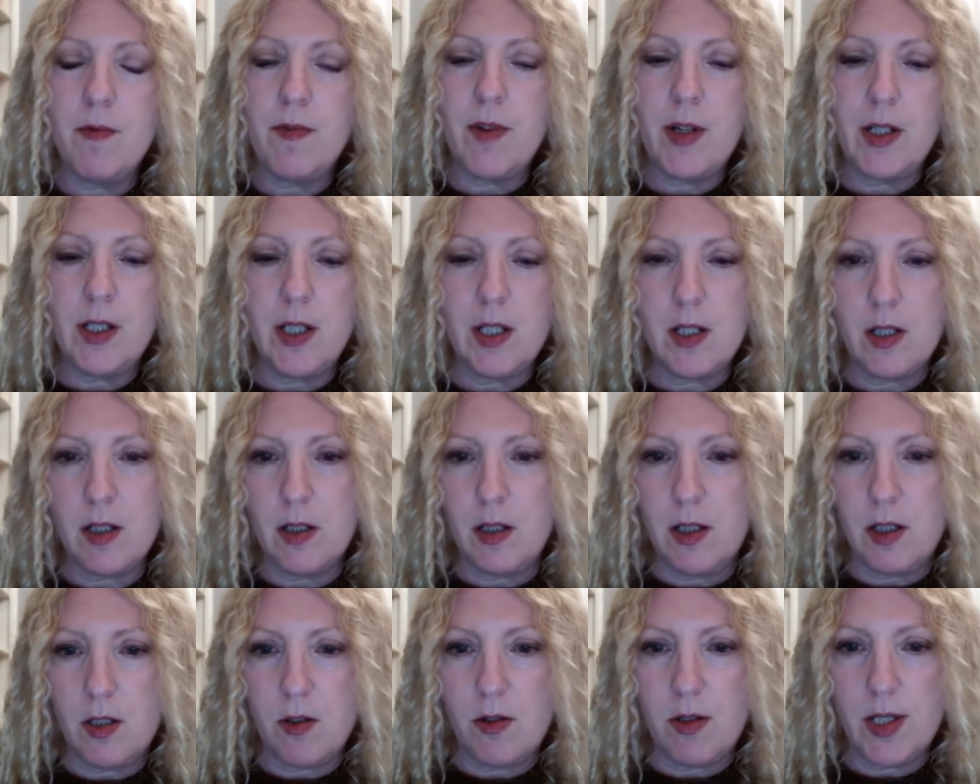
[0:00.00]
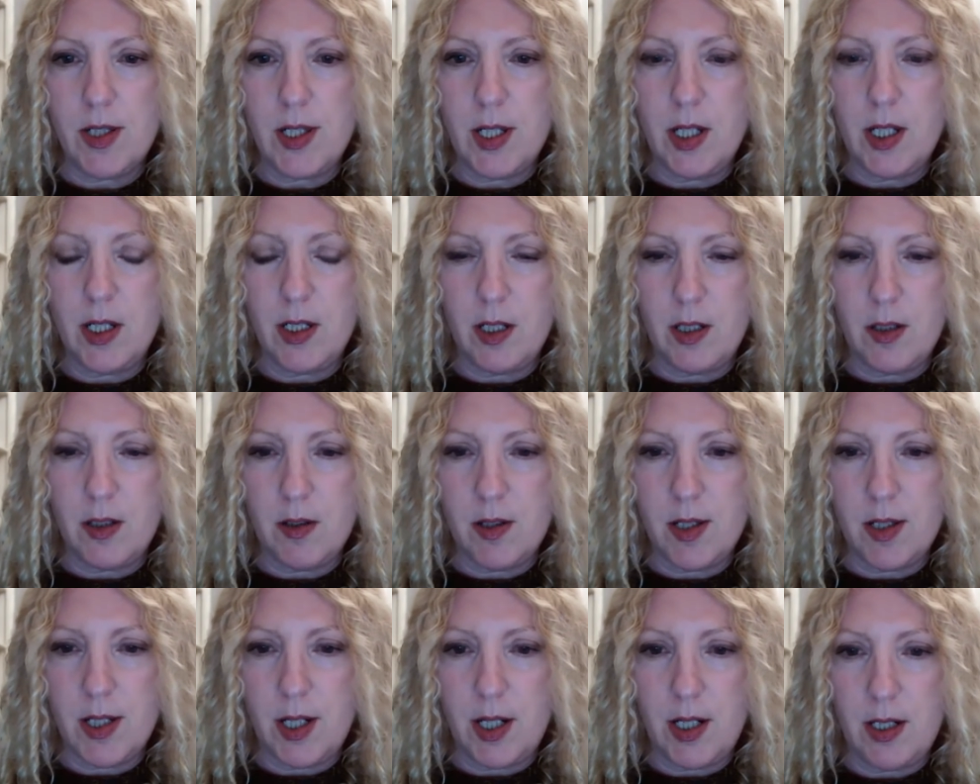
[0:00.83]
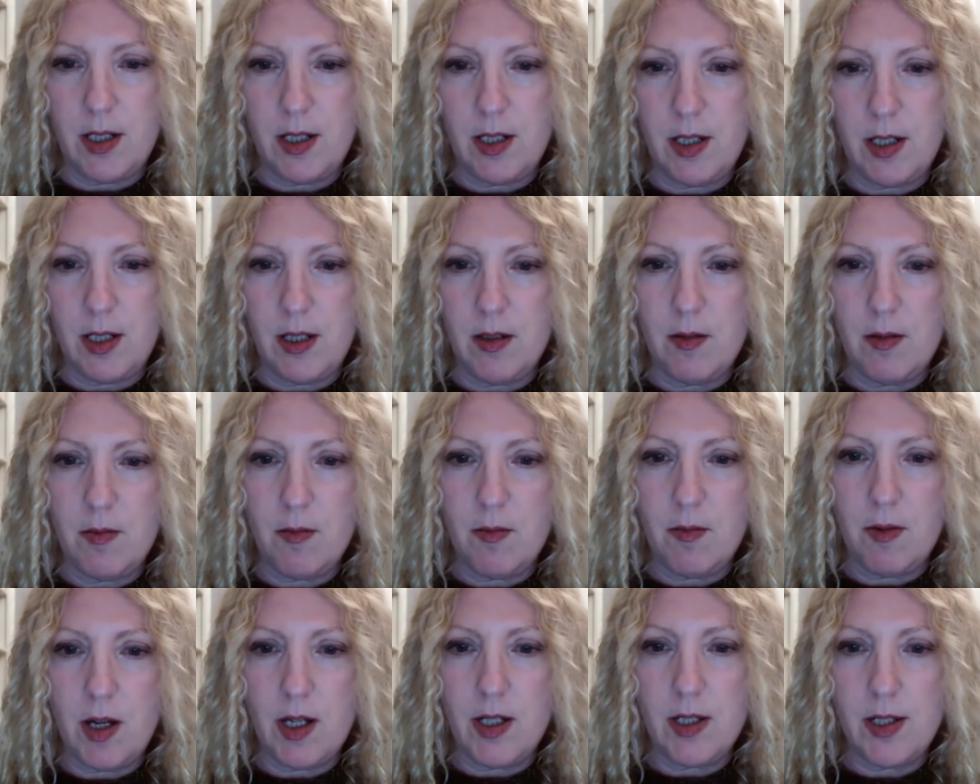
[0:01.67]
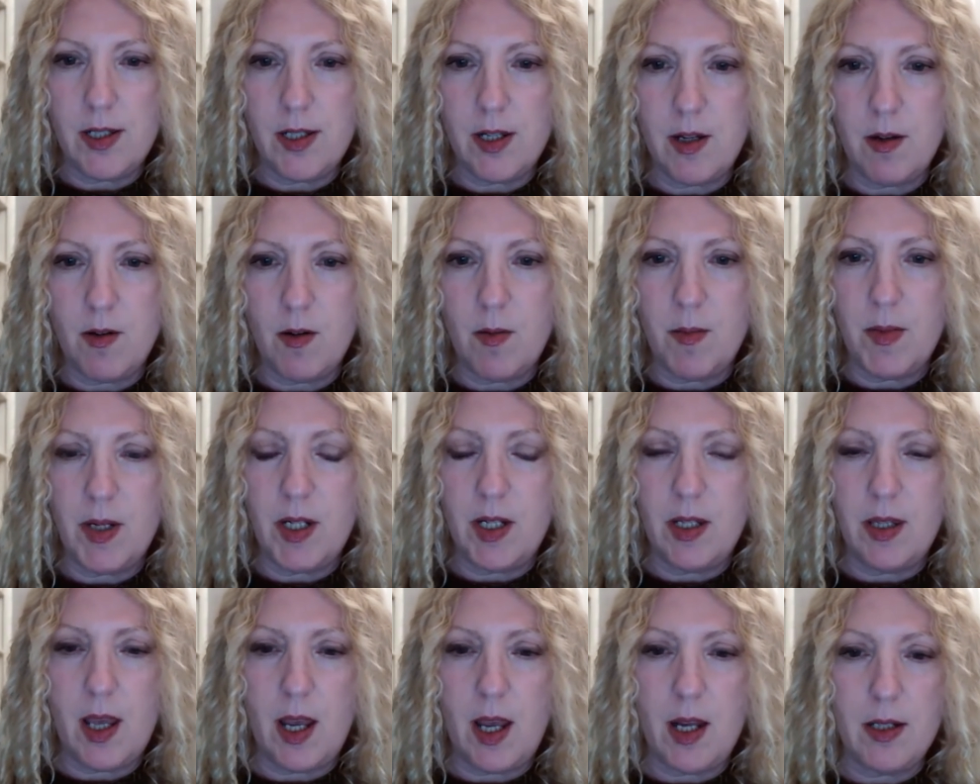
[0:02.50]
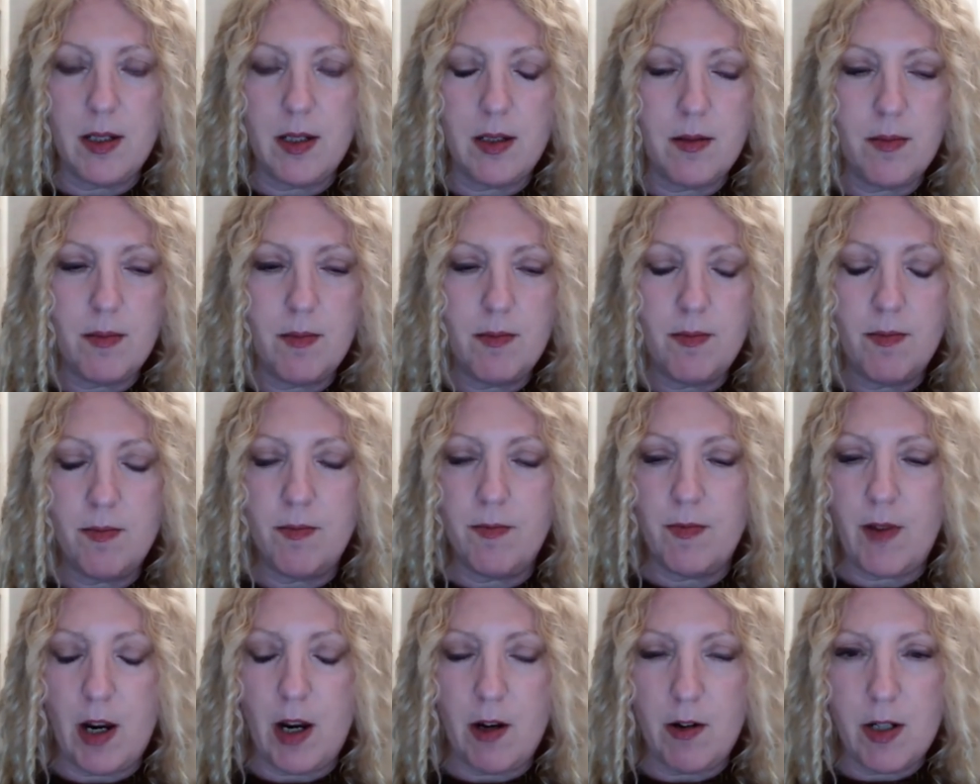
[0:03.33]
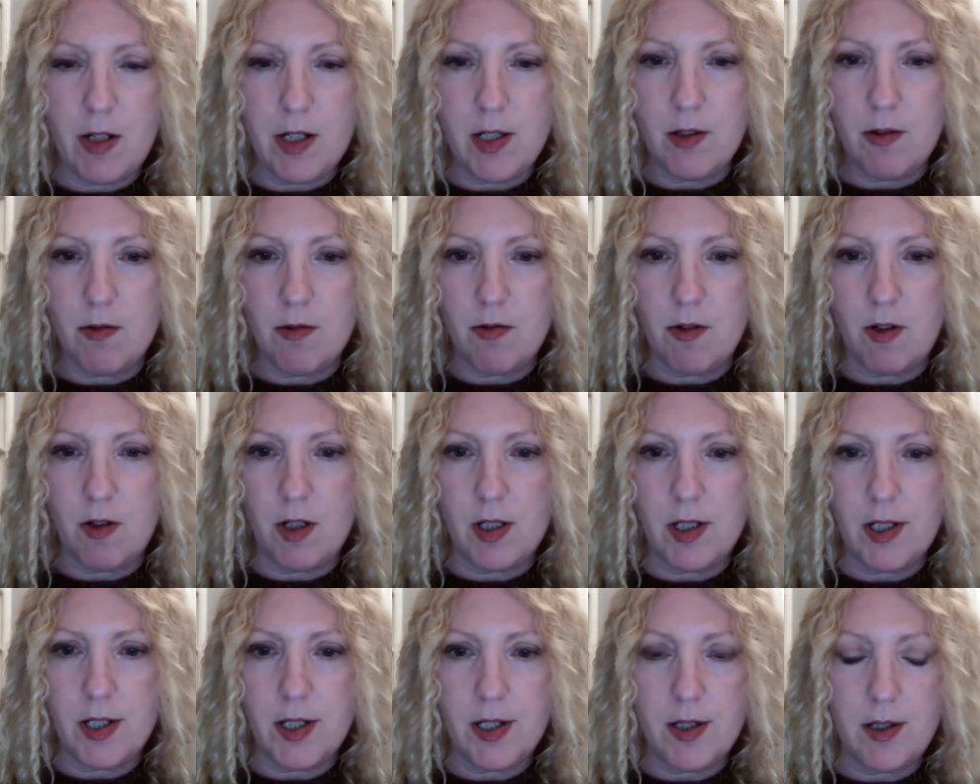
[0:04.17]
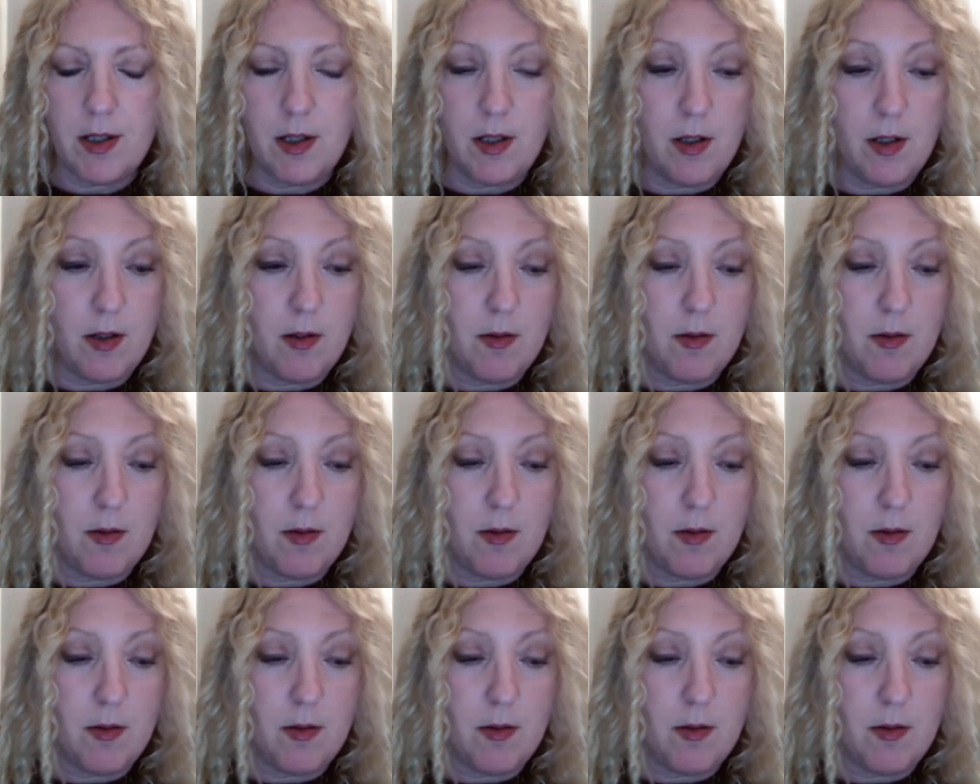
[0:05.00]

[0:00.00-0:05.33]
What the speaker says: financial literacy and understanding, right? So, I mean, that varies across,